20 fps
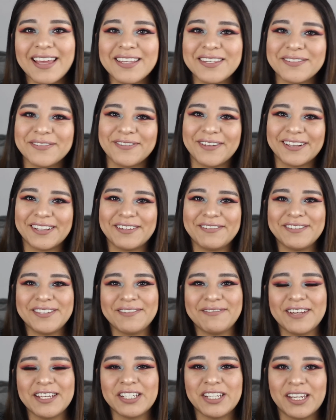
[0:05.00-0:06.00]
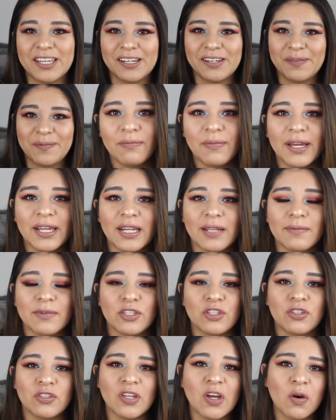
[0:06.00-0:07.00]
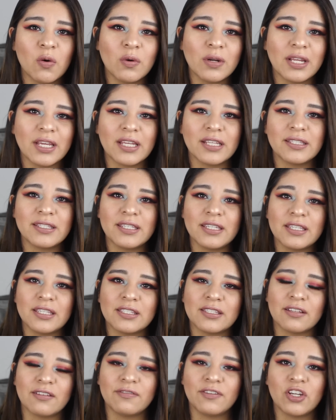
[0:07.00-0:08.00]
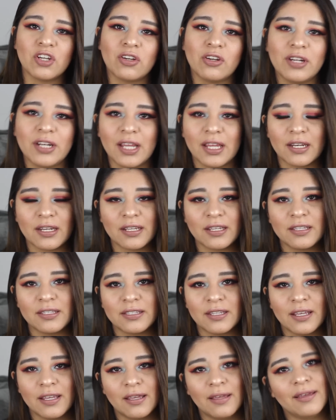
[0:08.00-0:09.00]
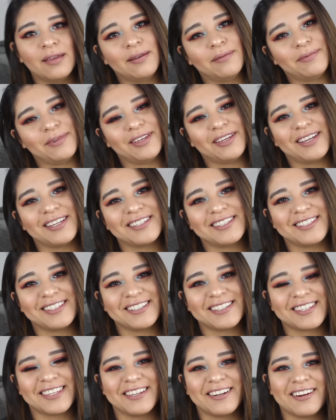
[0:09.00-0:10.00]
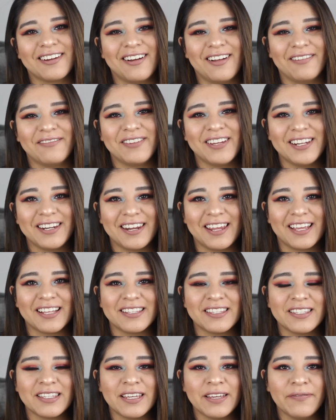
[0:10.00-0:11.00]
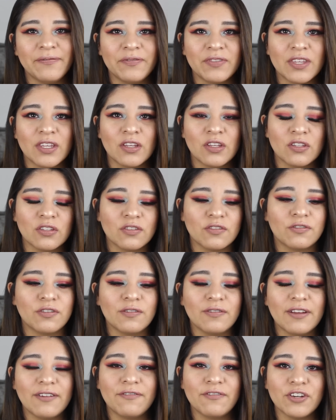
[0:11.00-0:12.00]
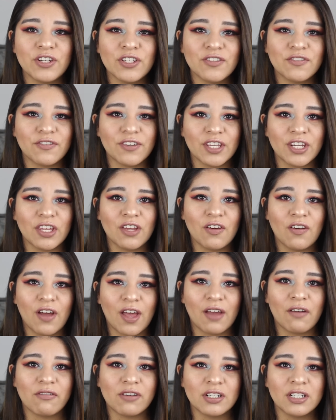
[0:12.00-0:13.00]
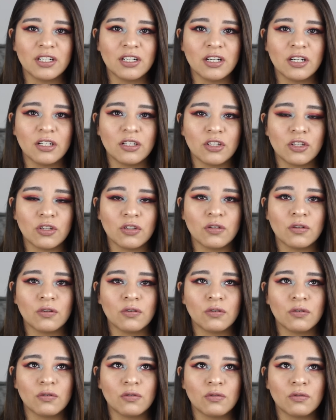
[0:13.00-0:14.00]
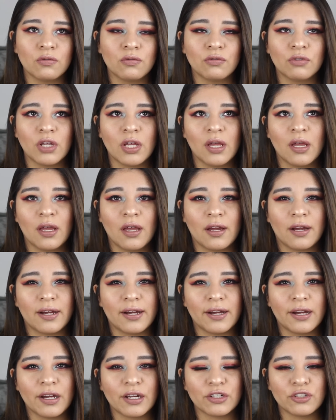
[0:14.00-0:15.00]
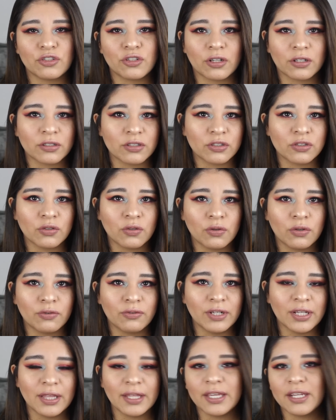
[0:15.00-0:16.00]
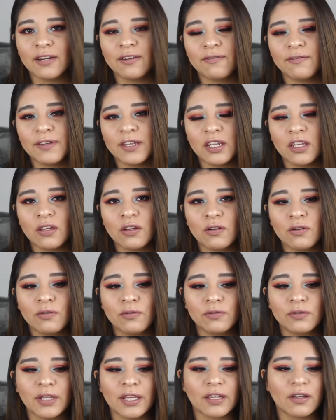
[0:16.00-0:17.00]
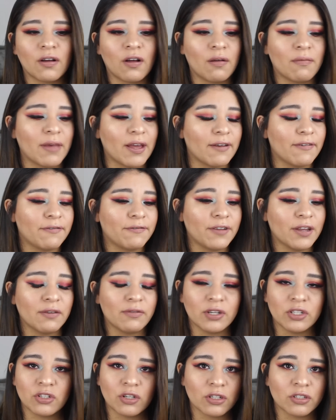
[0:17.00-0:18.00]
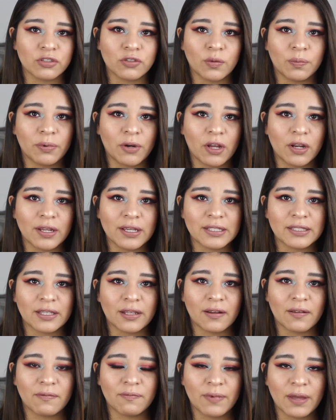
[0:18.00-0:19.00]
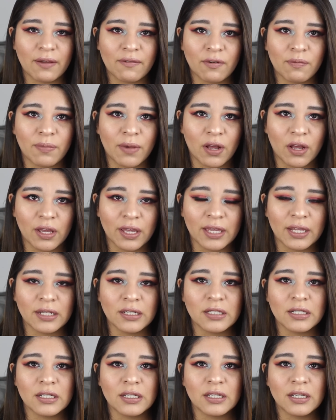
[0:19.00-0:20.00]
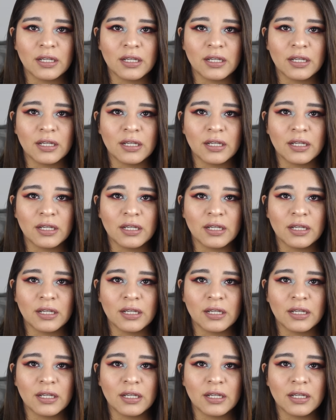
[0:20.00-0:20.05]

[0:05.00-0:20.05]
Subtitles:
guys, welcome to my channel. My name is Tonancy Silvia Hernandez, but you guys just can call me Nancy. So for my first video, I wanted to do a drugstore related video, like all my favorite drugstore products that I've ever bought in,